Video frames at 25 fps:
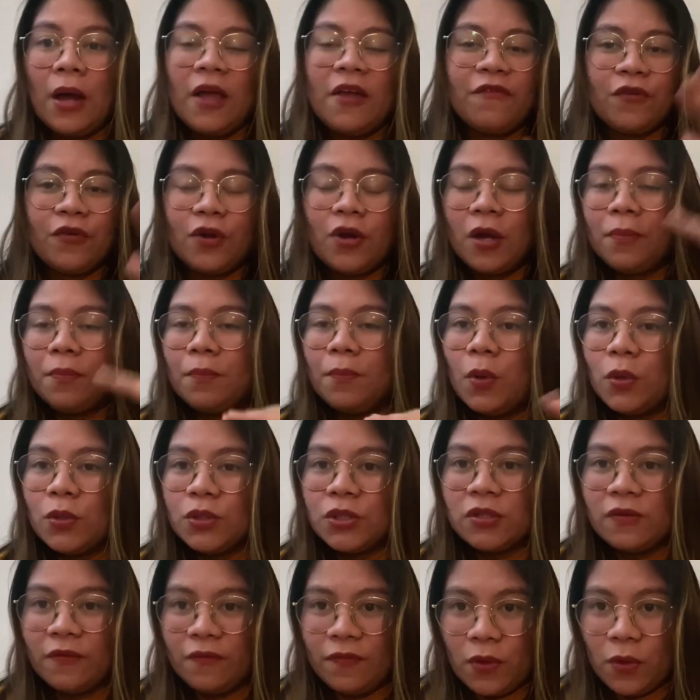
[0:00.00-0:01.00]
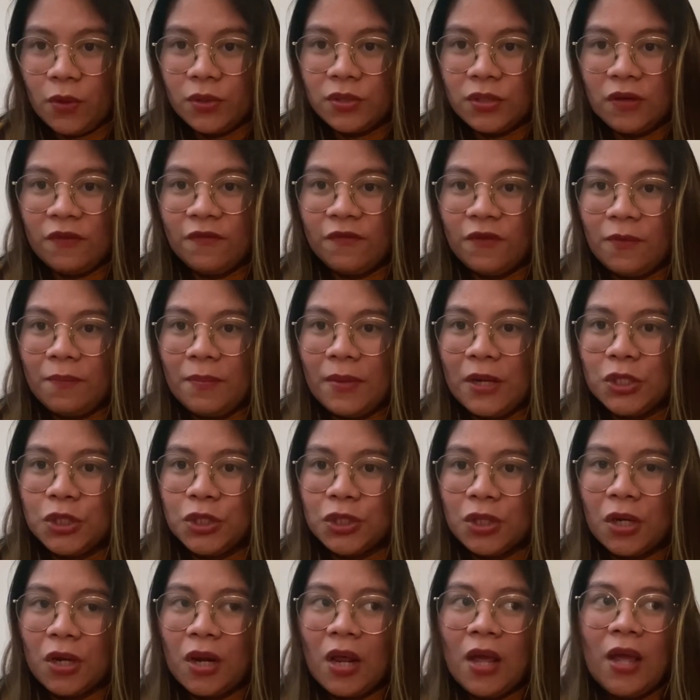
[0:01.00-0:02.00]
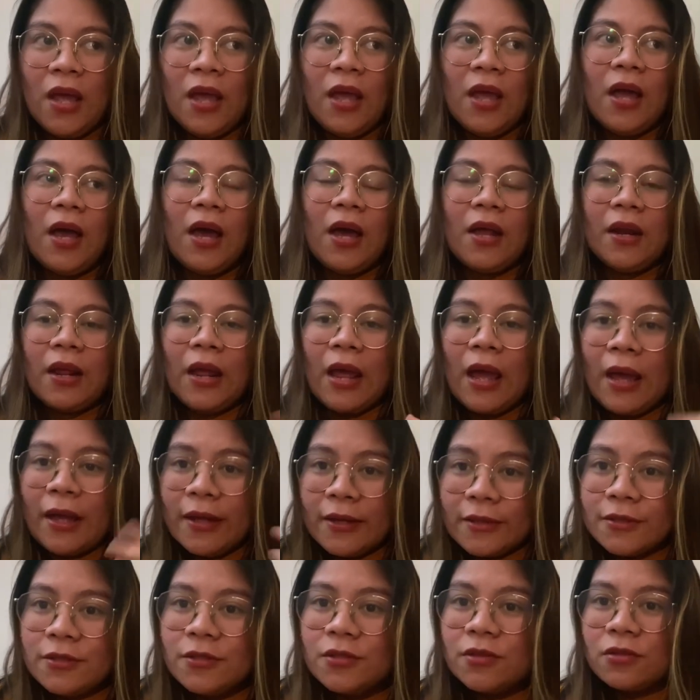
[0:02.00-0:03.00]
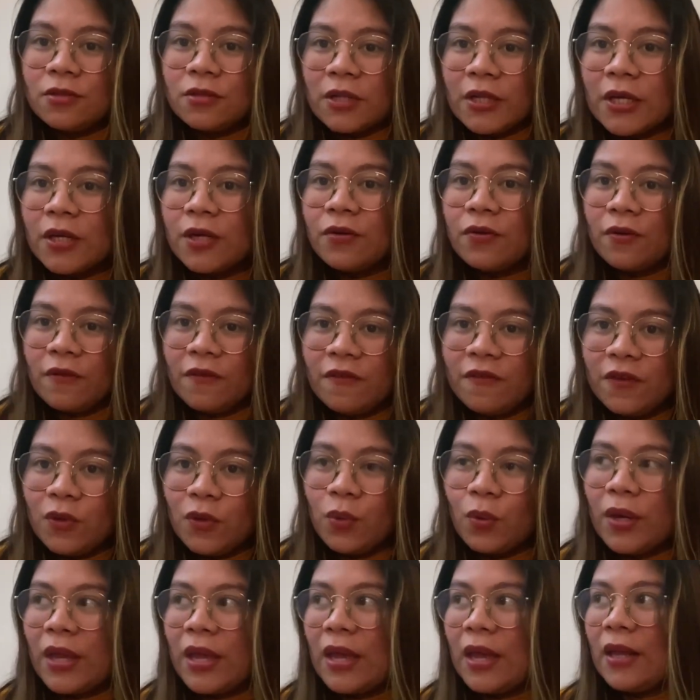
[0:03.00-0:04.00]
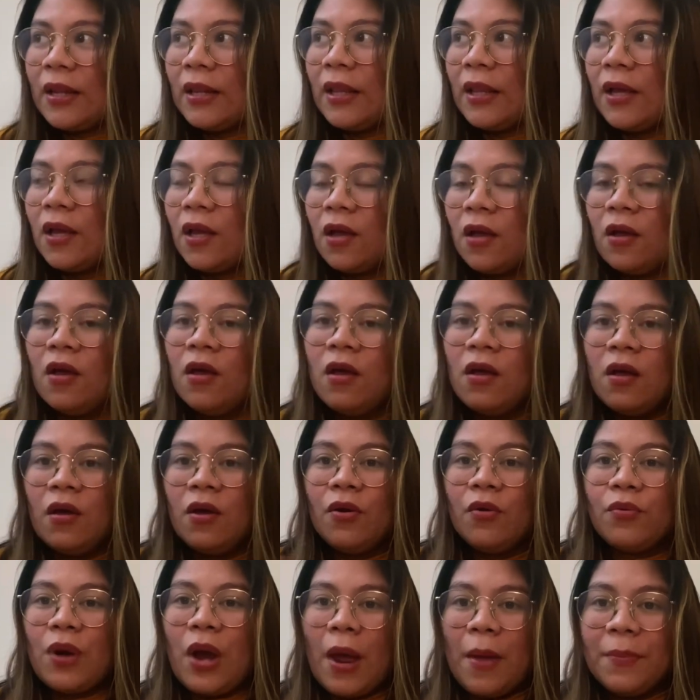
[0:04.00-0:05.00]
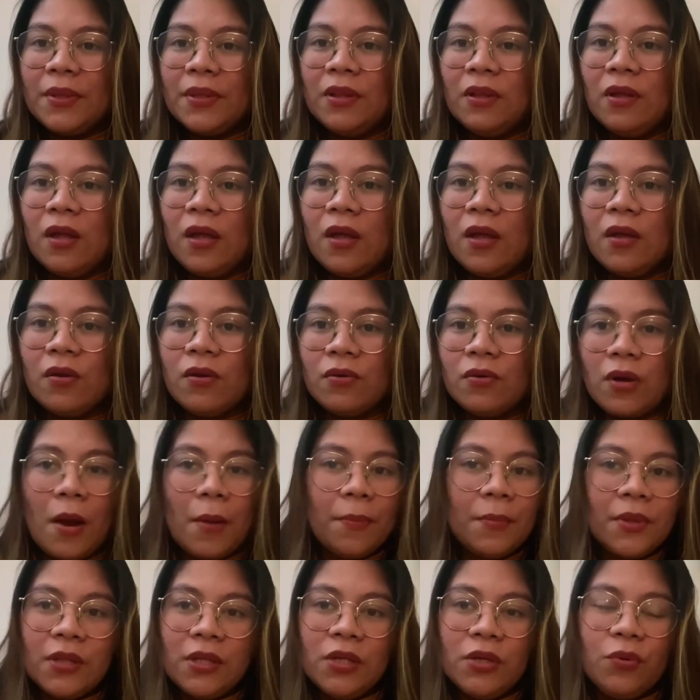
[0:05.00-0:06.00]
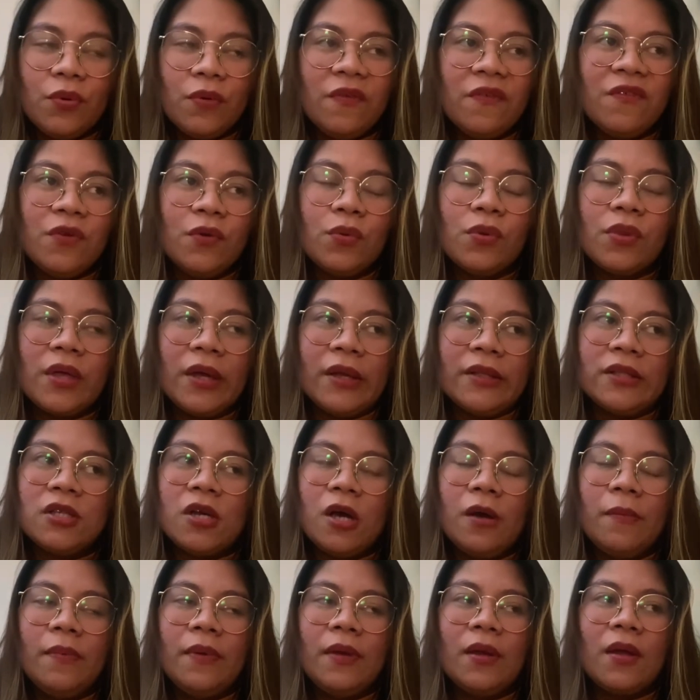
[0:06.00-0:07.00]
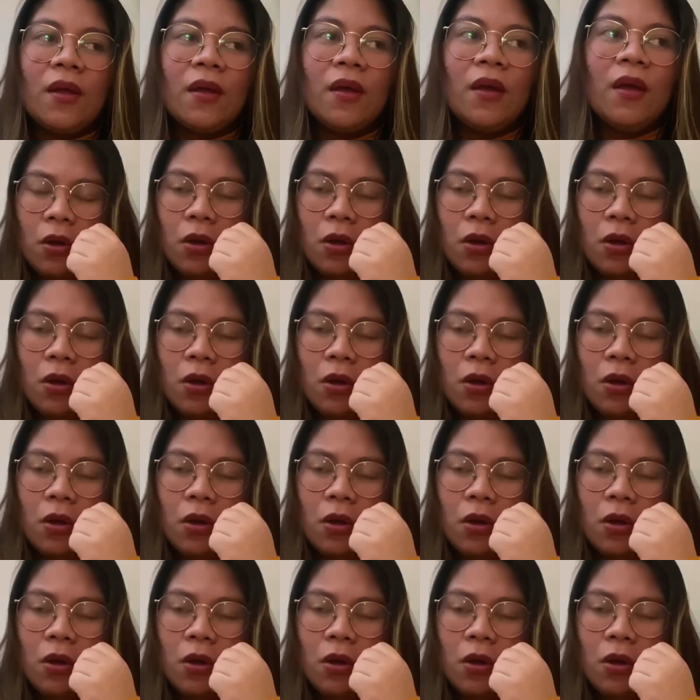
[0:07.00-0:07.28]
I forgot most of those information, and I had to like review again, like rapidly review that topic.